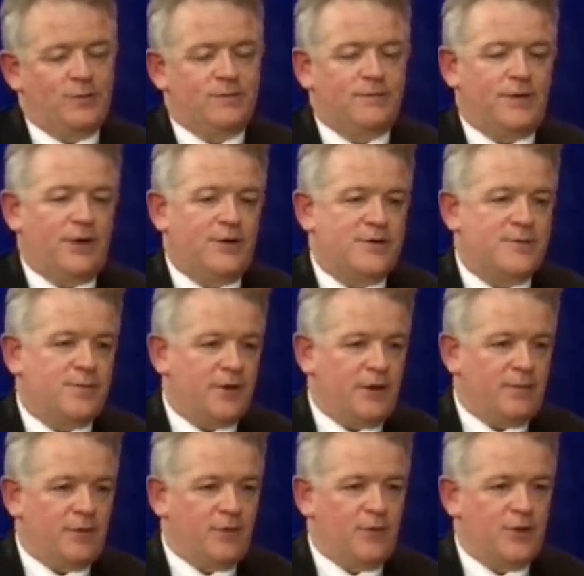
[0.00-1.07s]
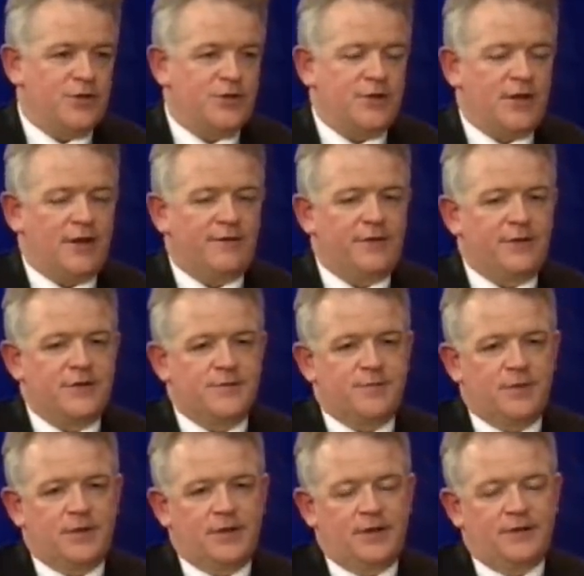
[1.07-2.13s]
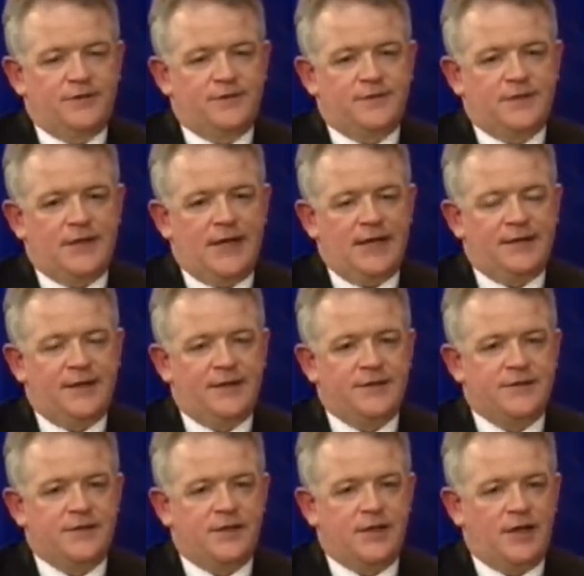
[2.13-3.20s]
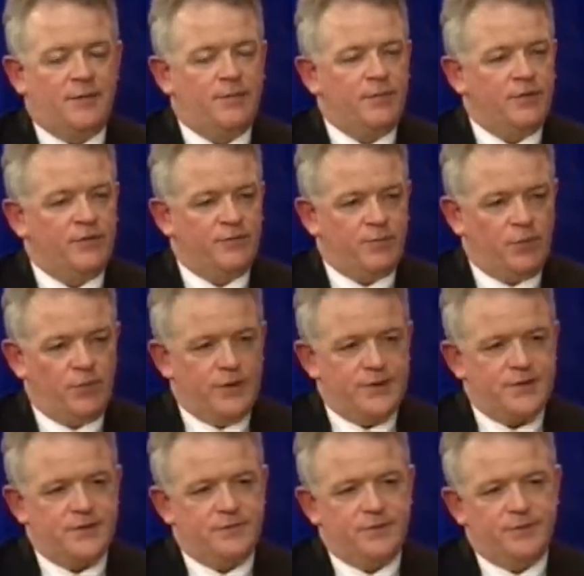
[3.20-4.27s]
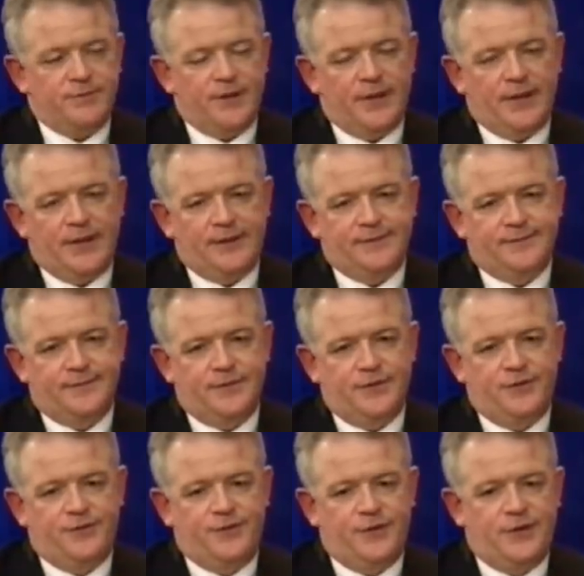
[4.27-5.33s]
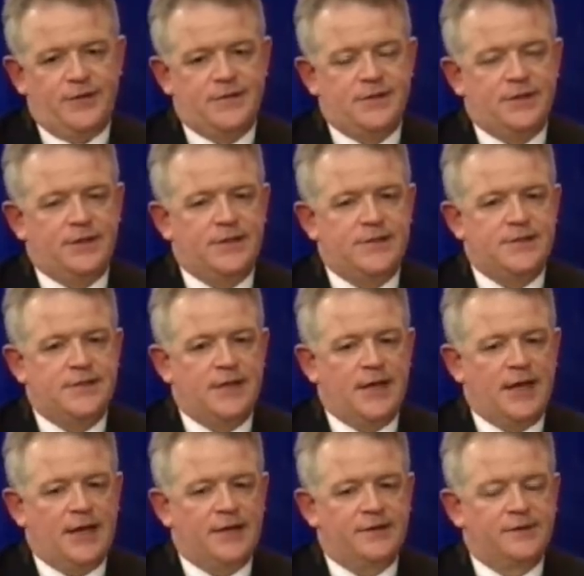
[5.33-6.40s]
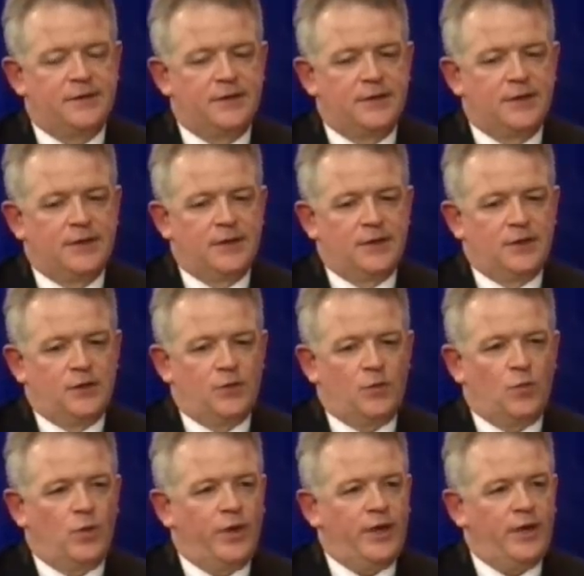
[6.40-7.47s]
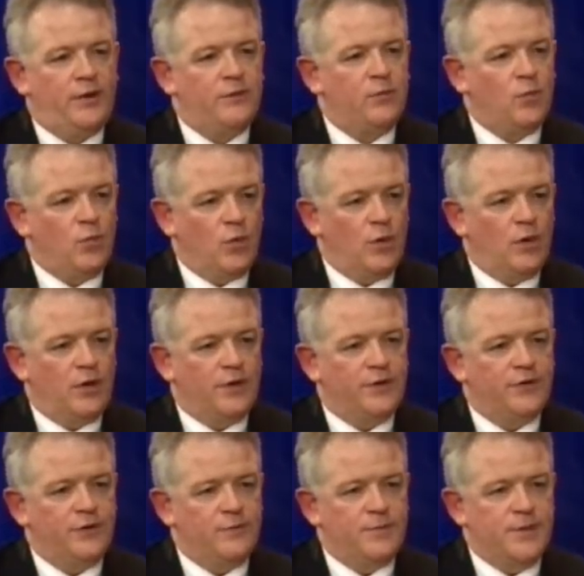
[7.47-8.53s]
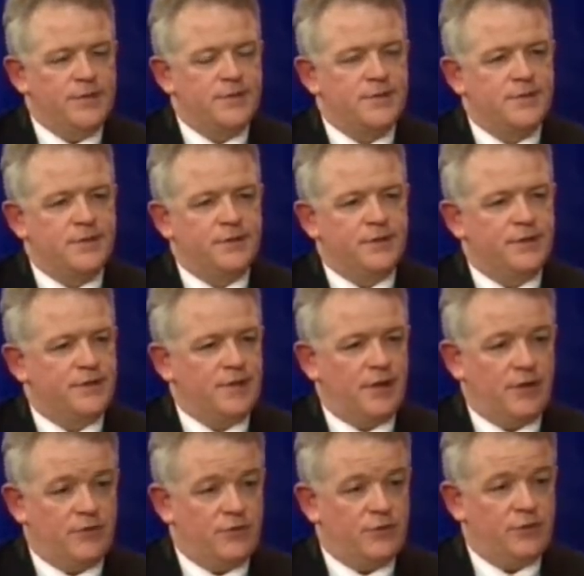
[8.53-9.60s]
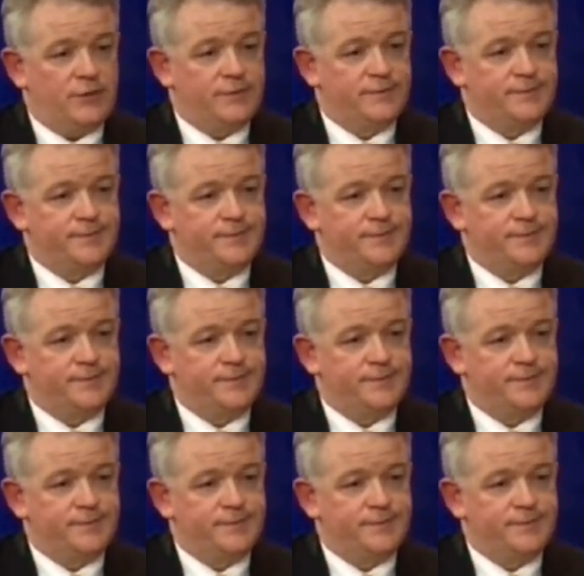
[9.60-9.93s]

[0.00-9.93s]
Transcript: or those people who wish to have those beliefs. I think there's a couple of points to be made. The first is that we work and do business in this country.